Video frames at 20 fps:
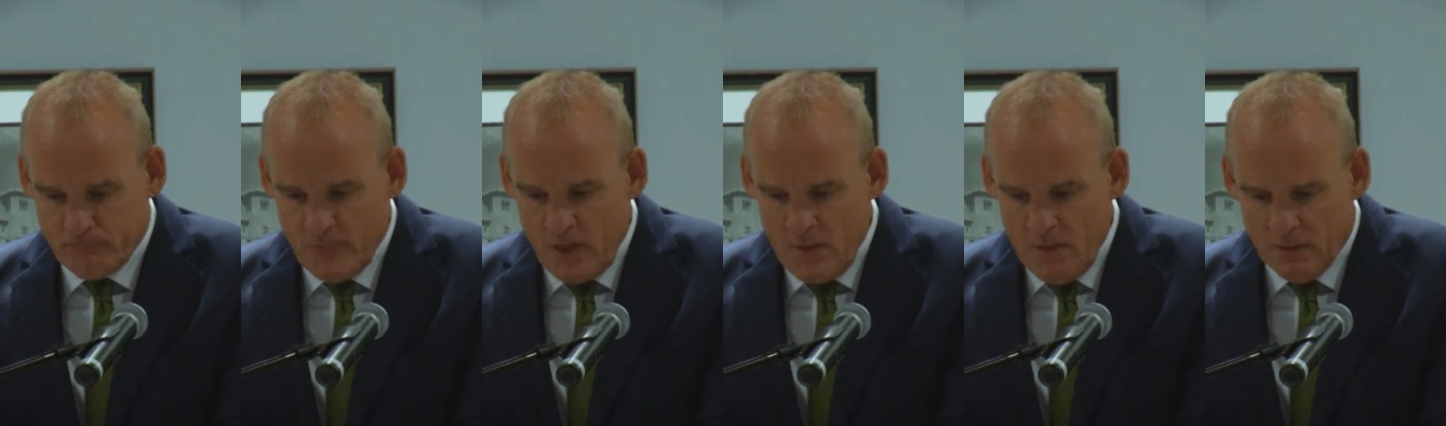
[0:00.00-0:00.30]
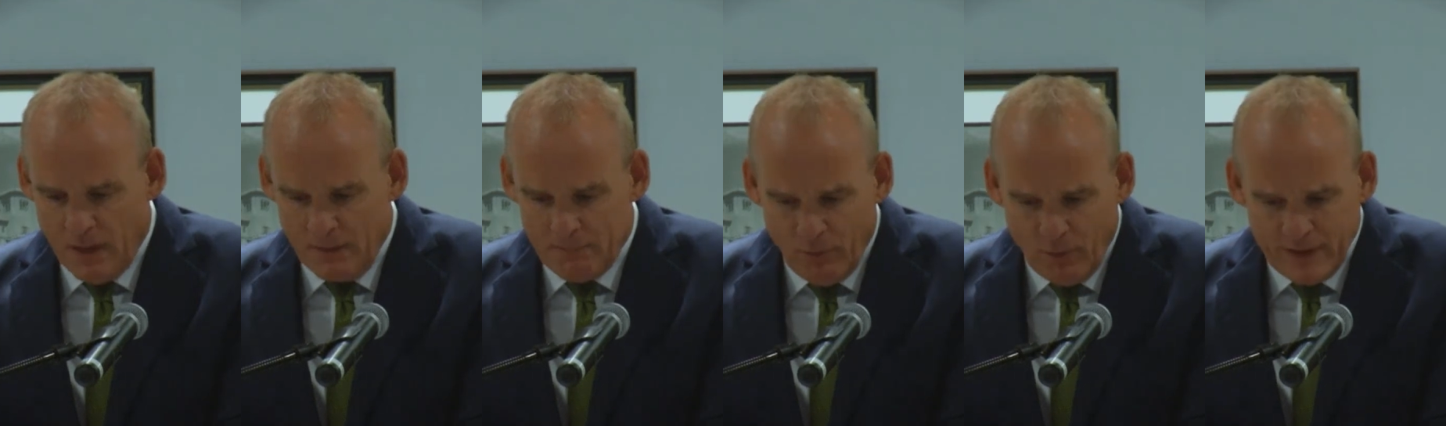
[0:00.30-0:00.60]

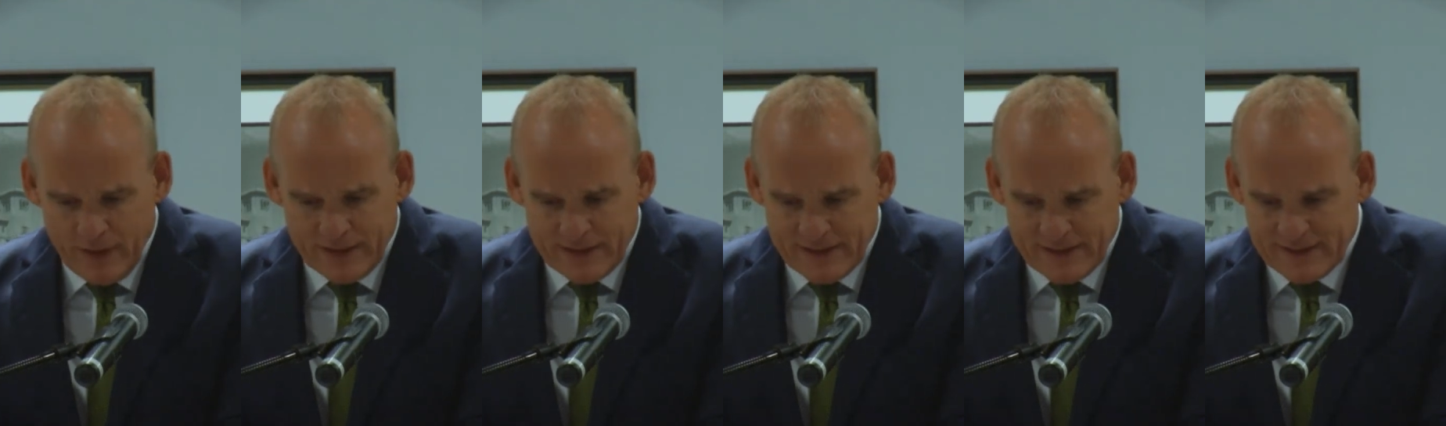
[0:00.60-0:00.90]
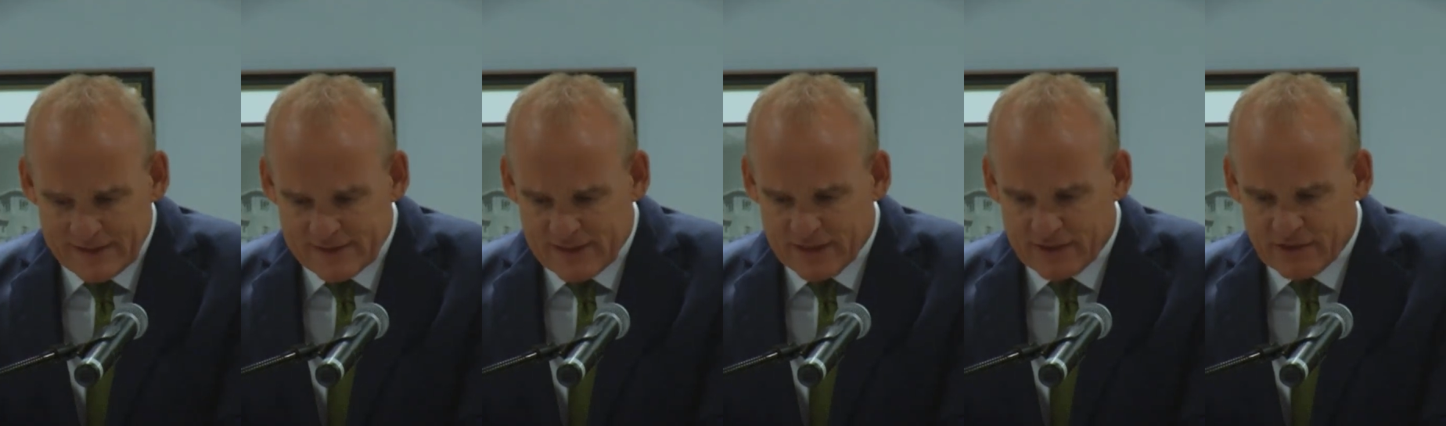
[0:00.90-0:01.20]
My point
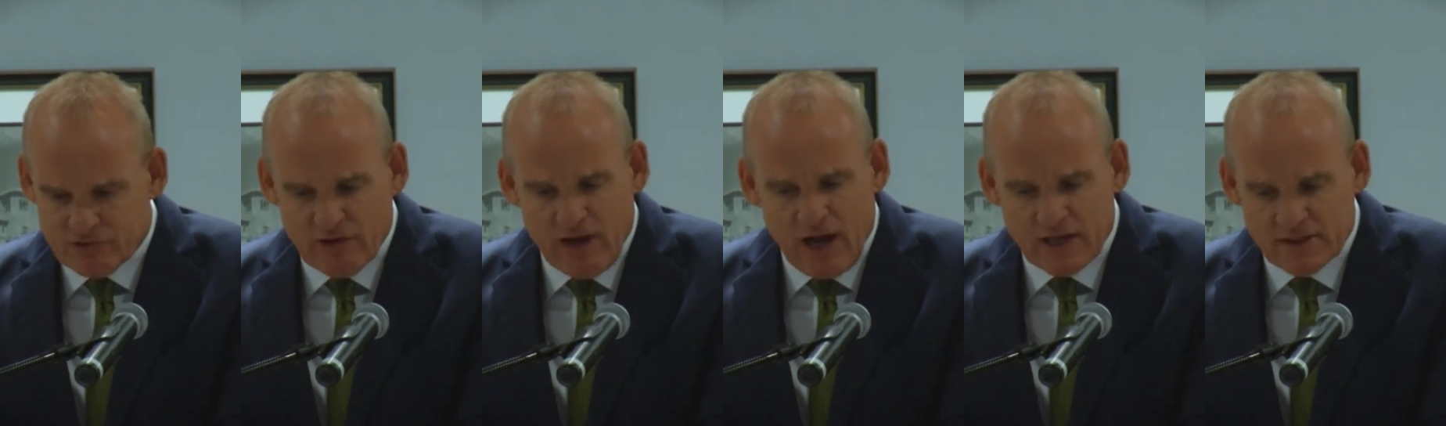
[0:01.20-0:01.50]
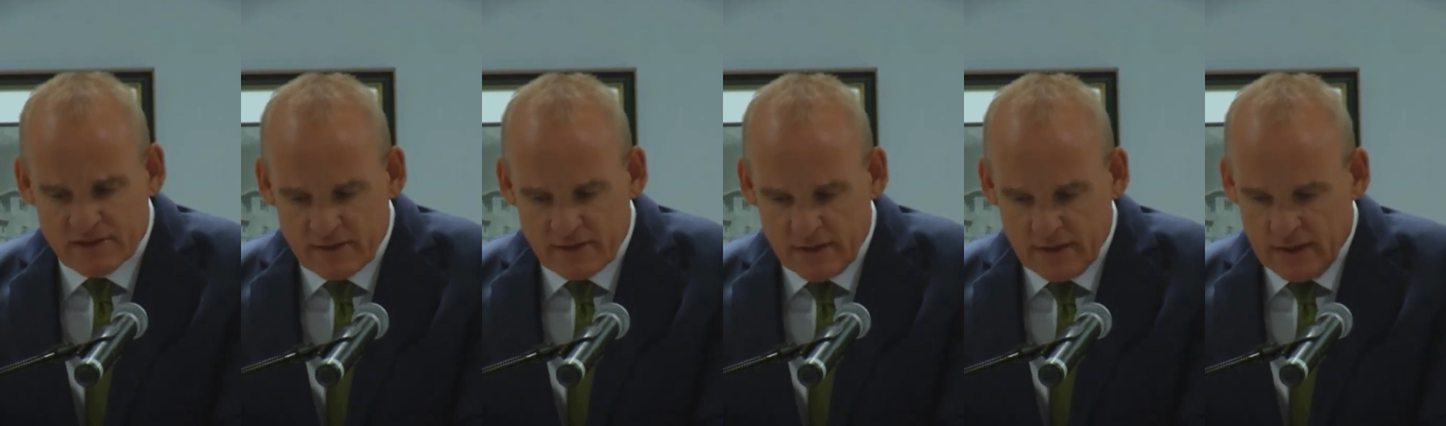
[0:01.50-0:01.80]
is that
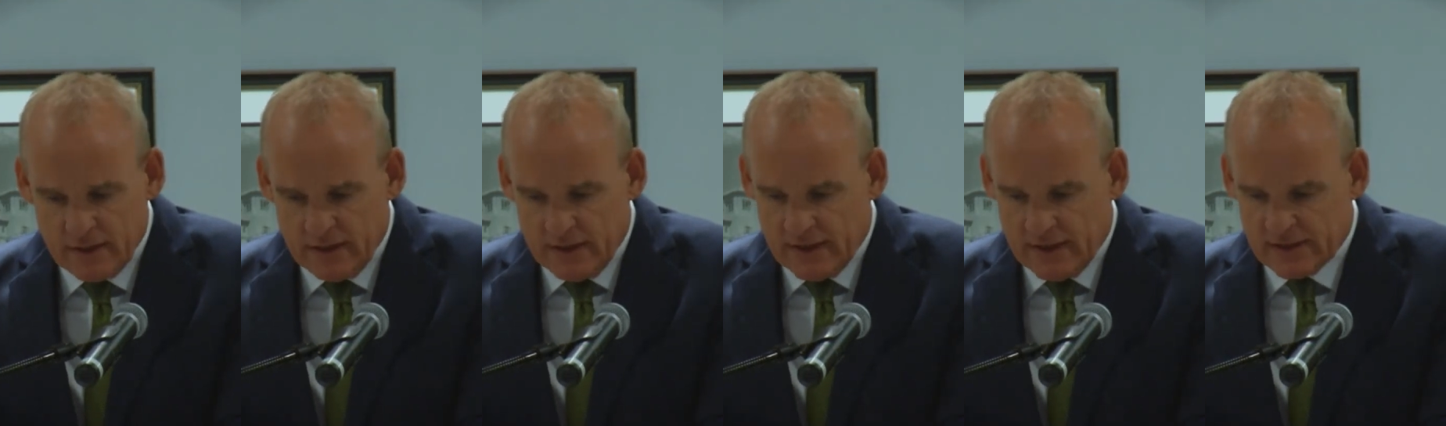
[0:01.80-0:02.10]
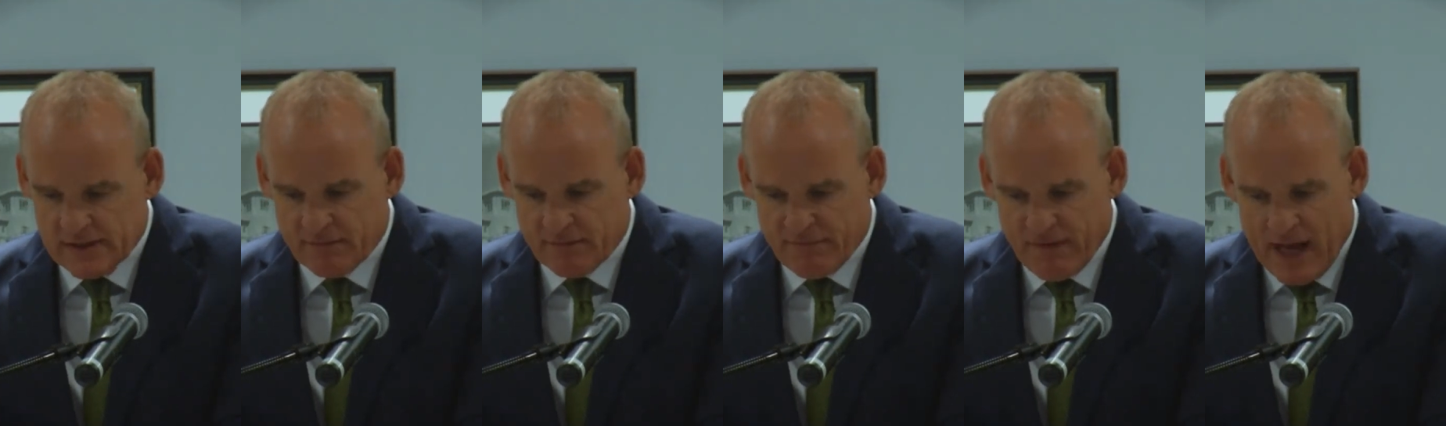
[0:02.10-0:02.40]
trust
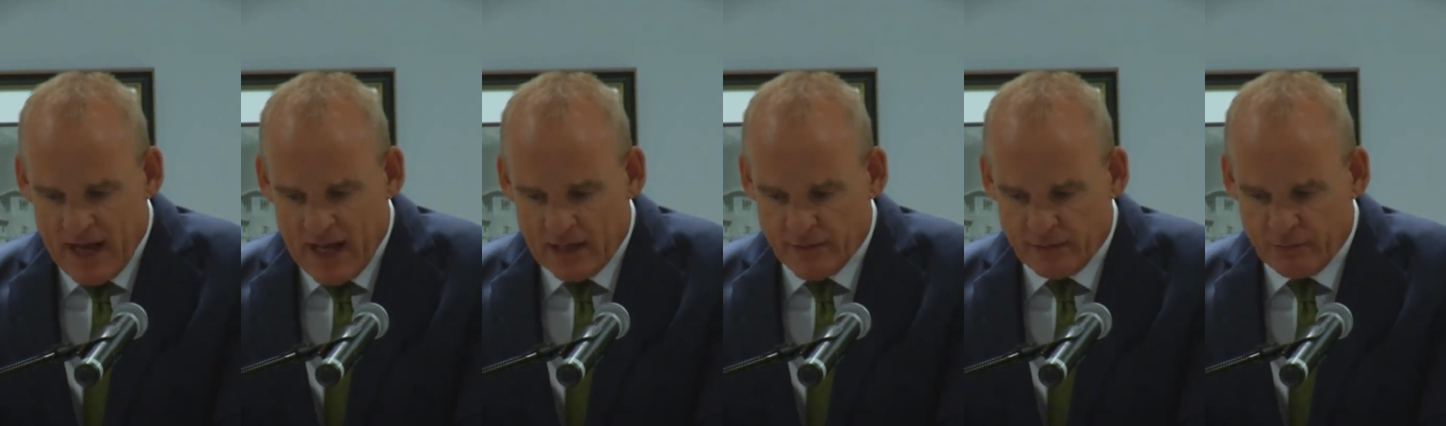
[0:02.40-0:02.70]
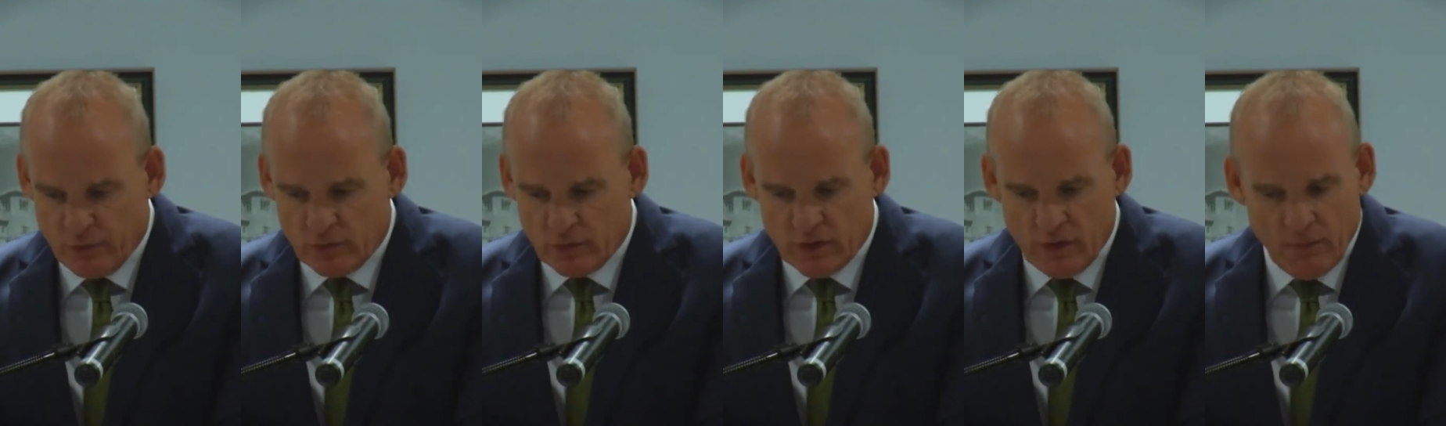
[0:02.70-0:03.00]
is a
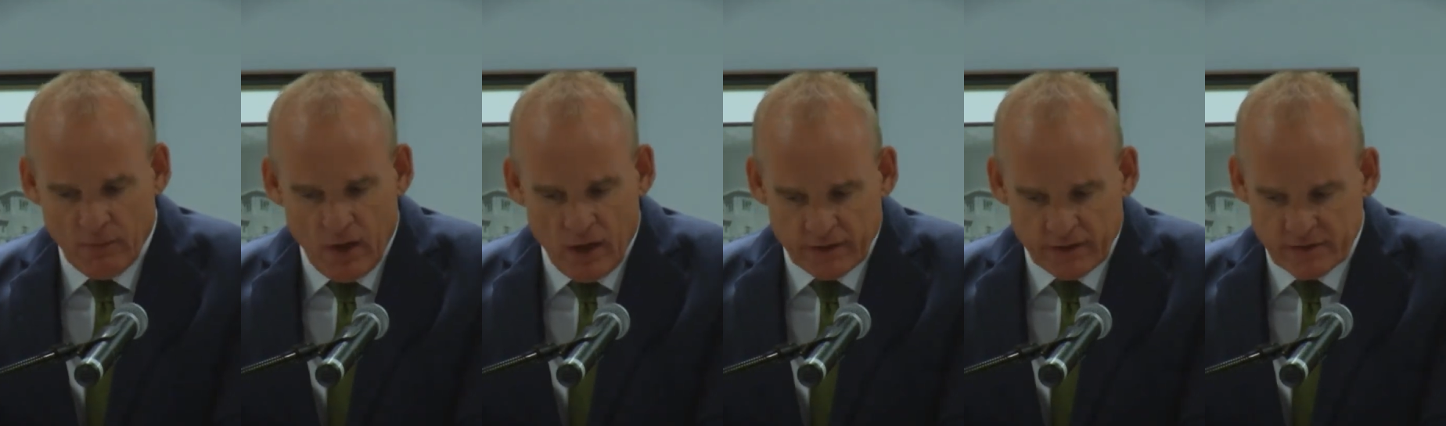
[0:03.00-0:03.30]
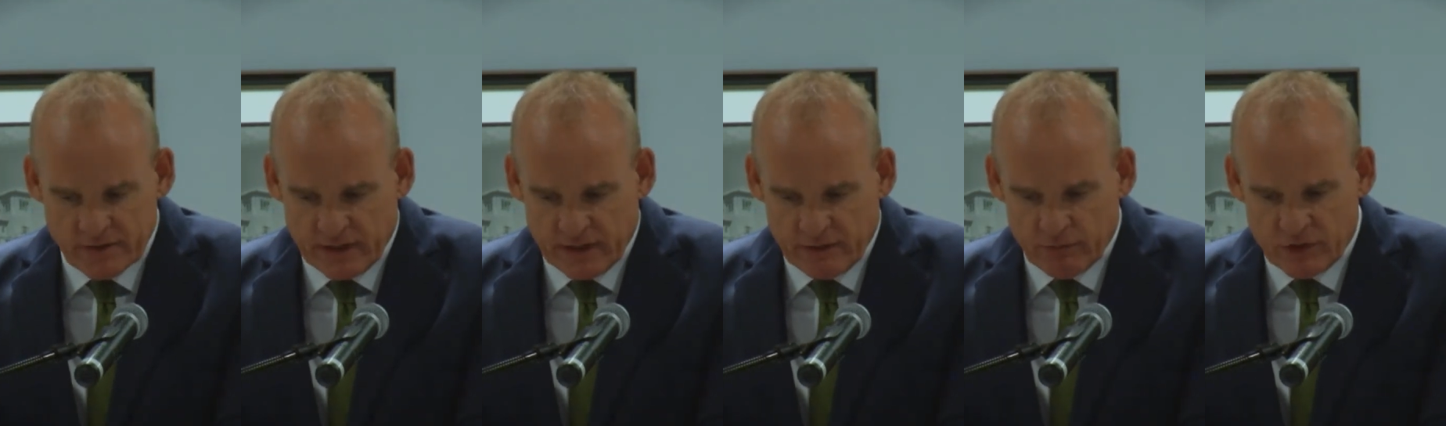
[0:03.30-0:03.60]
valuable
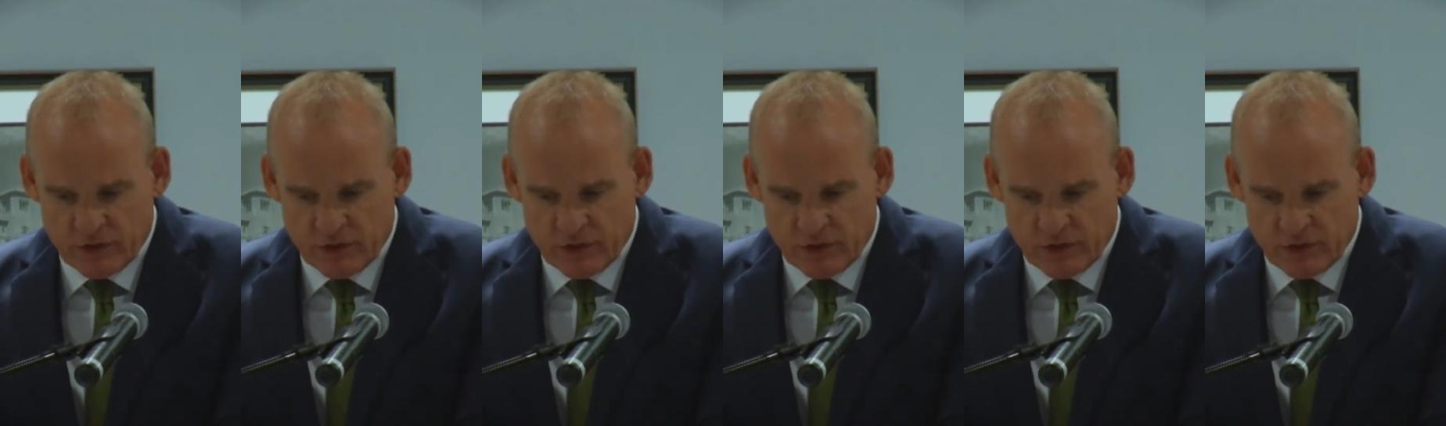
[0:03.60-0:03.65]
commodity,